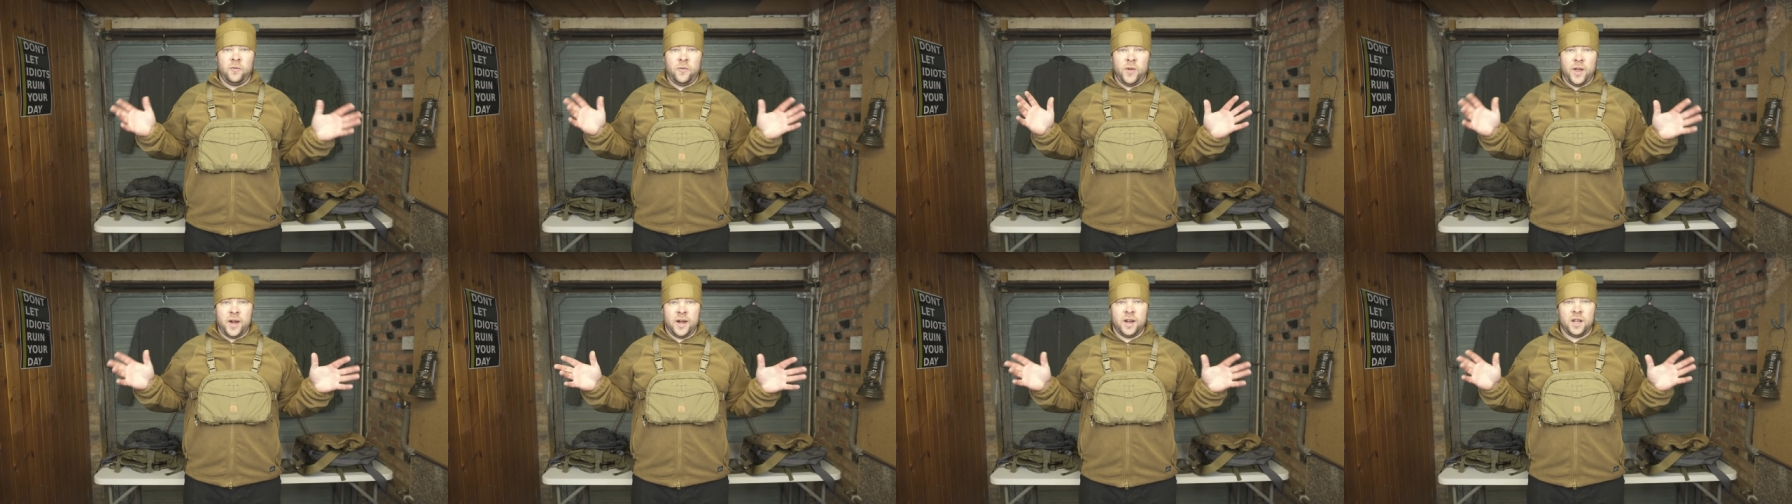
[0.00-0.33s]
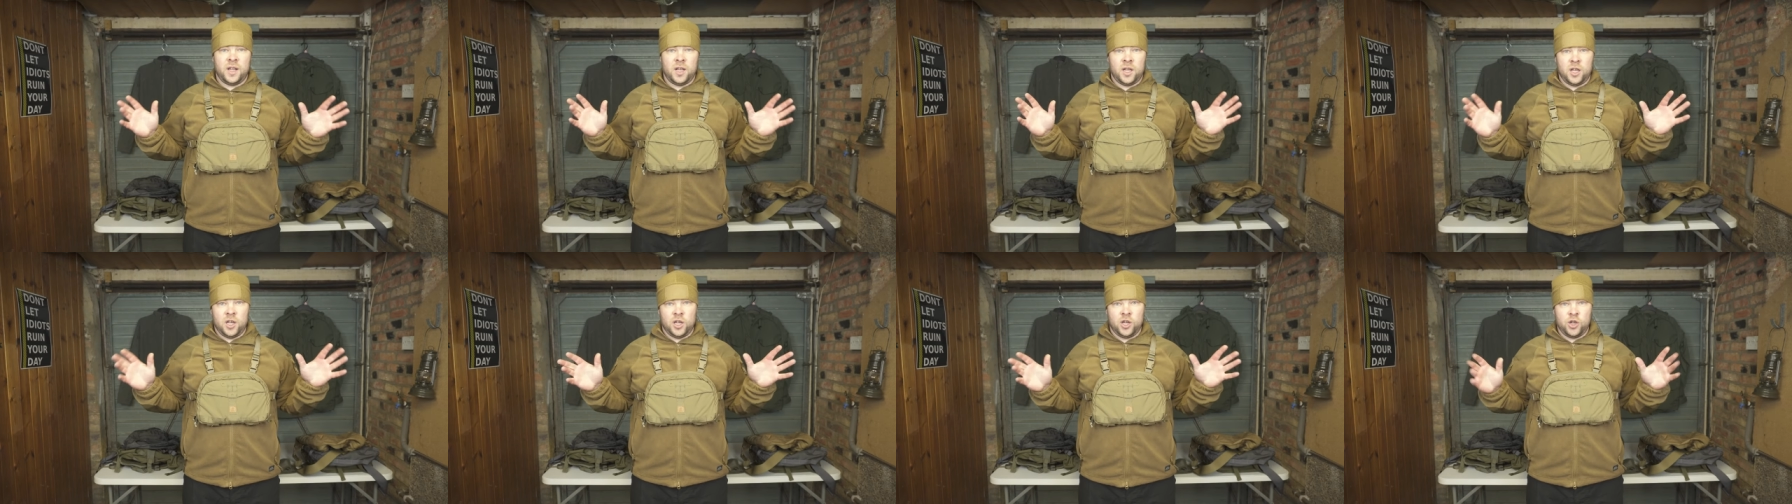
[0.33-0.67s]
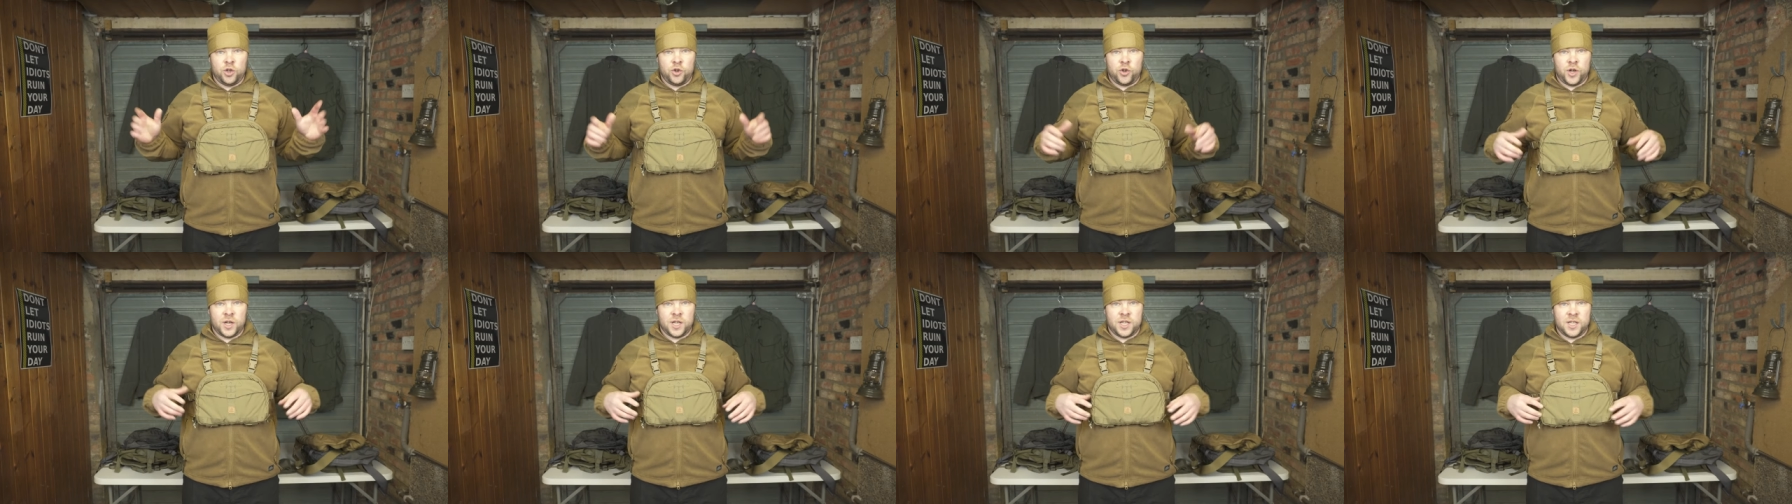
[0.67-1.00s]
very
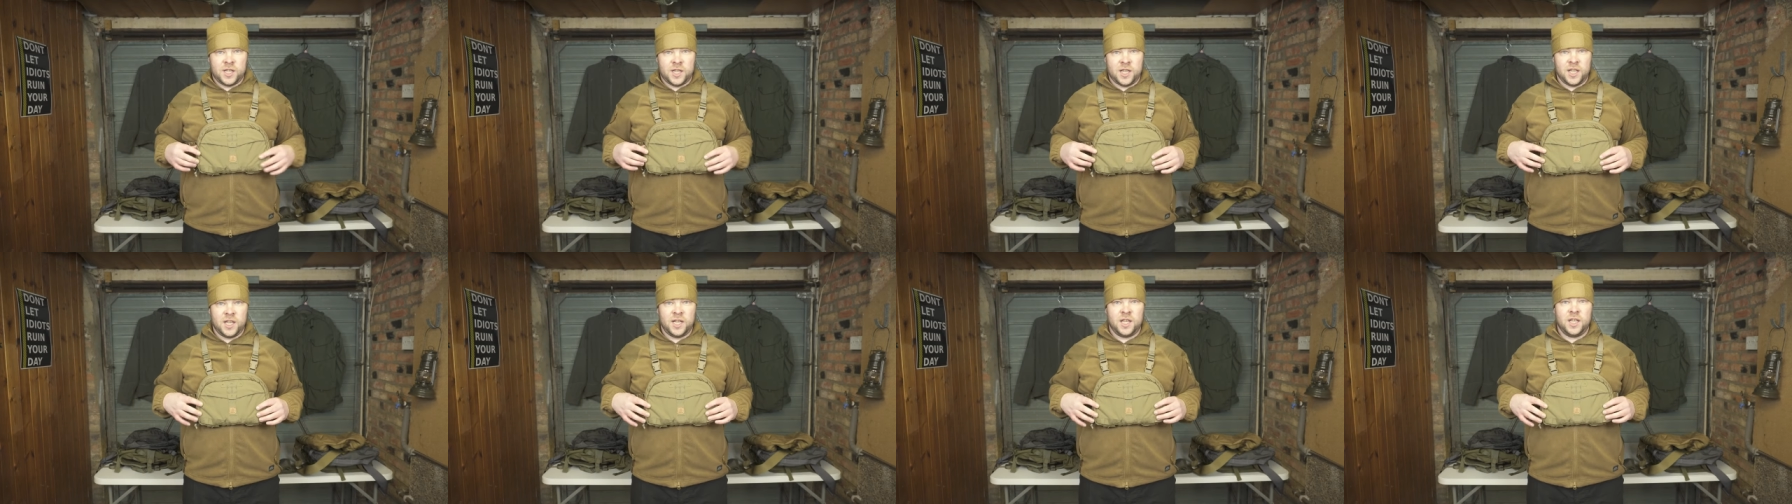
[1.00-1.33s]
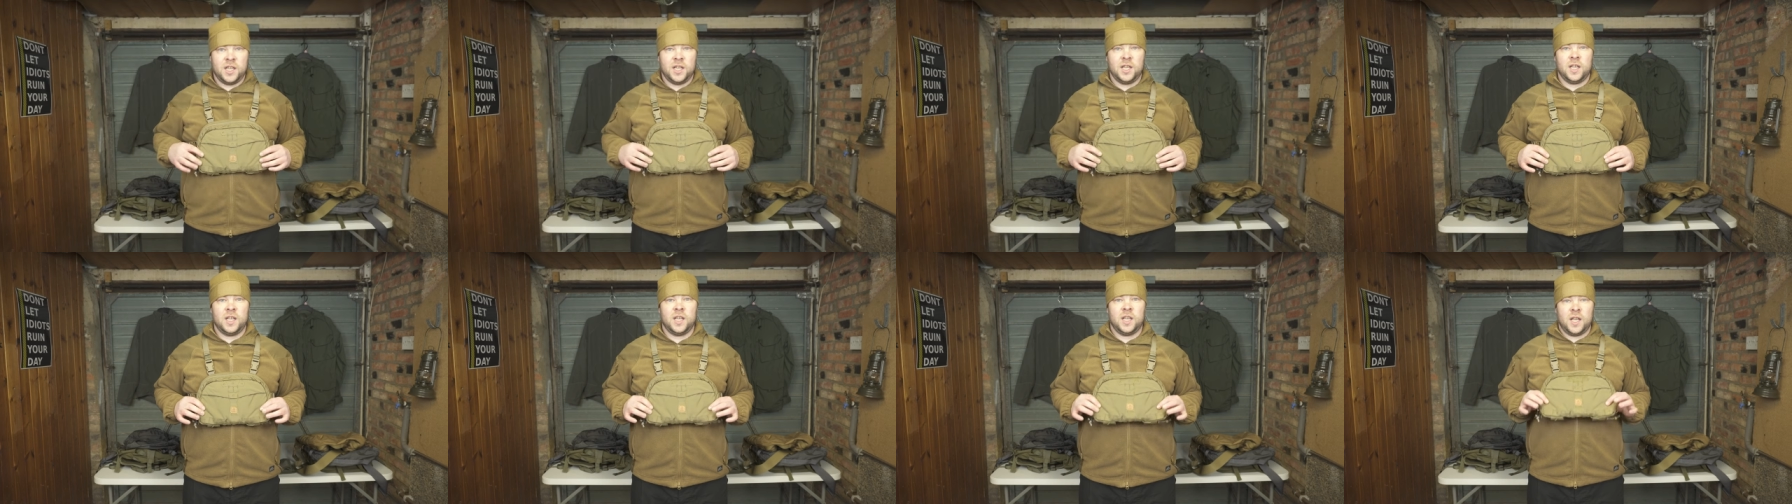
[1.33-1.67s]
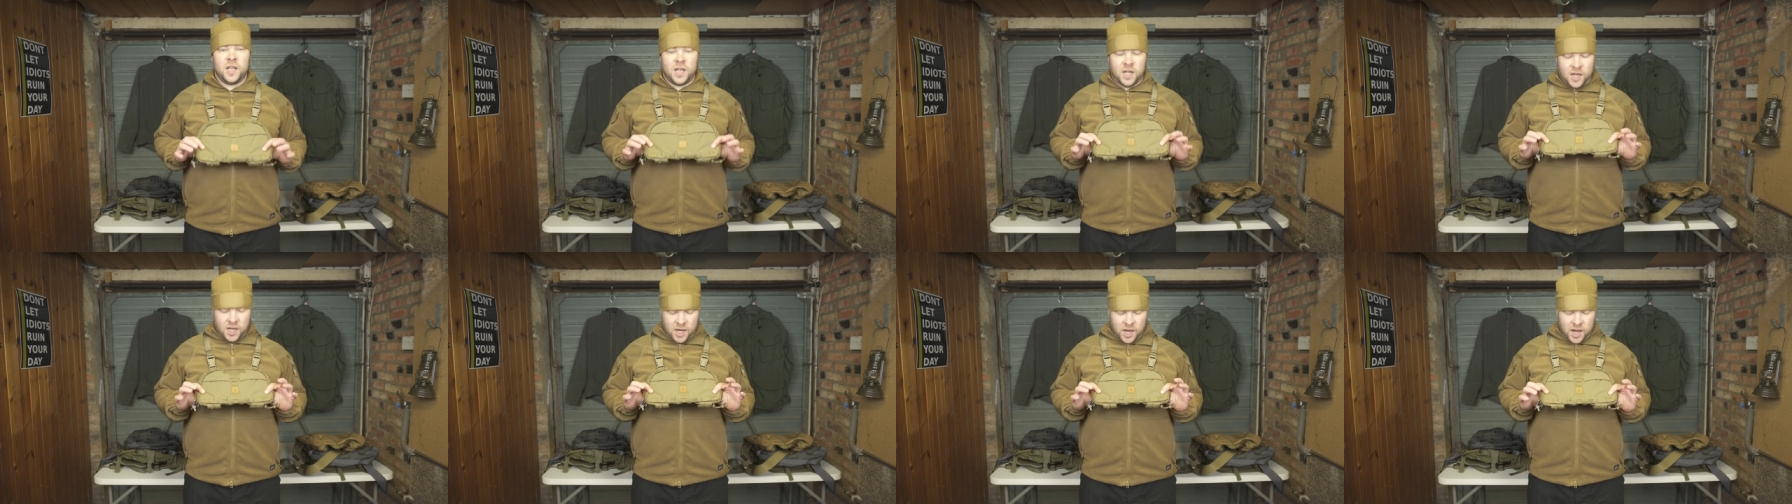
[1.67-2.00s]
interesting
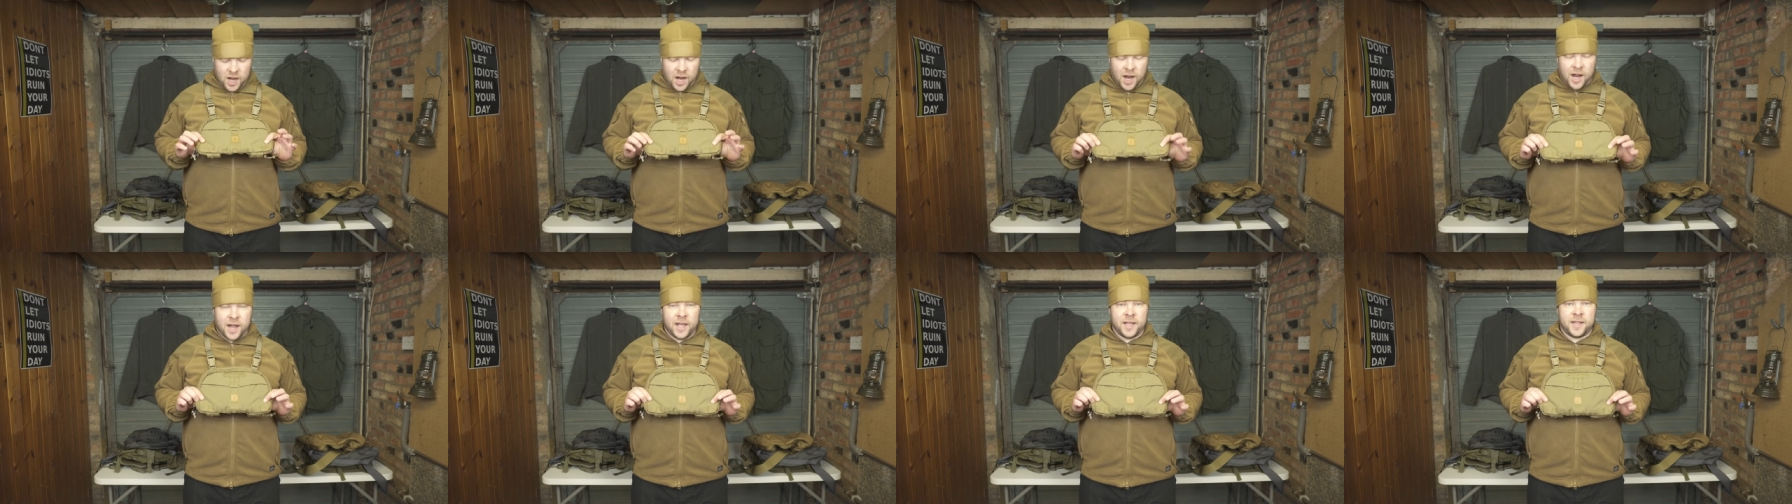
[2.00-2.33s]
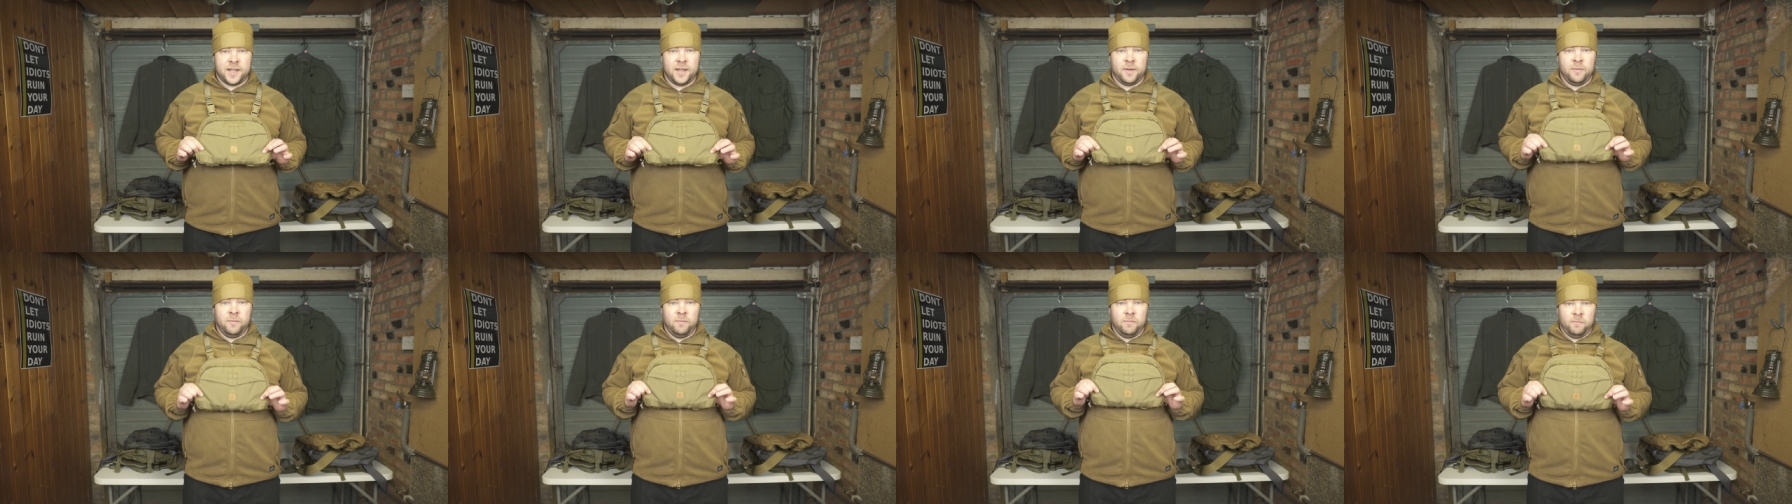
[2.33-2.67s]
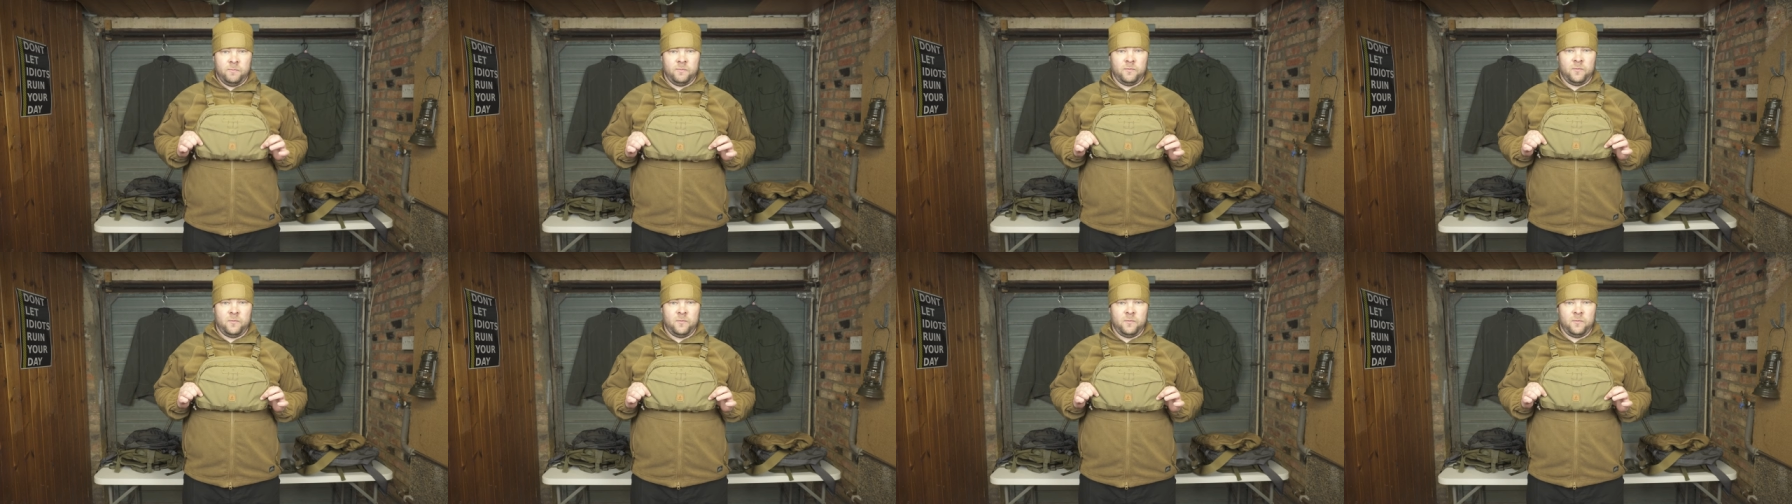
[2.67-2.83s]
item